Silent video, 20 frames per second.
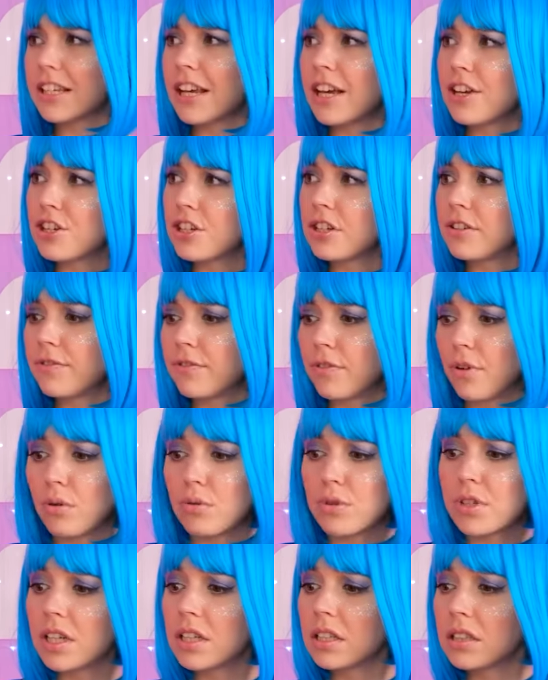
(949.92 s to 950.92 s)
Ashley
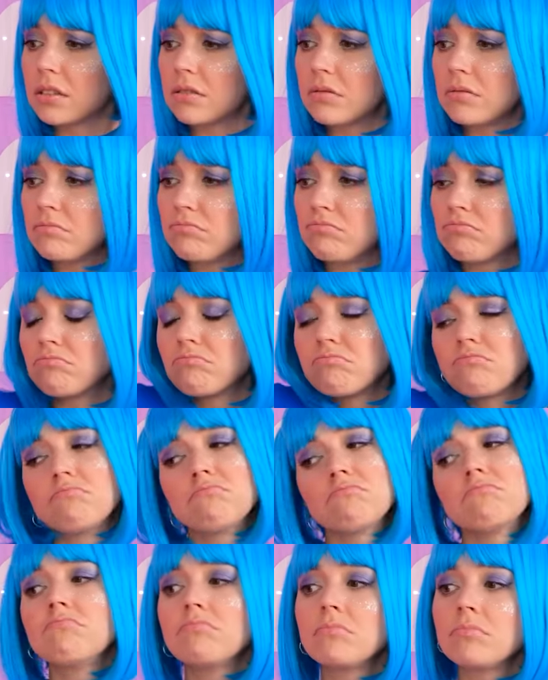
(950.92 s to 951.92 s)
frozen?
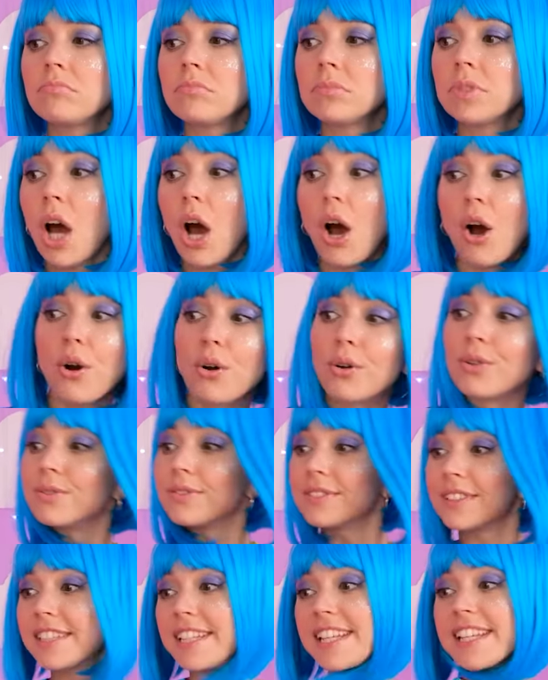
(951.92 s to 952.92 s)
Oh,
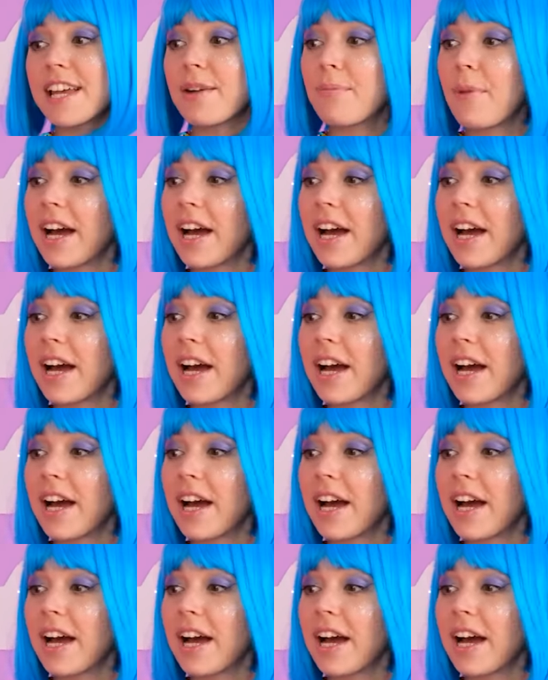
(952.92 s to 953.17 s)
these are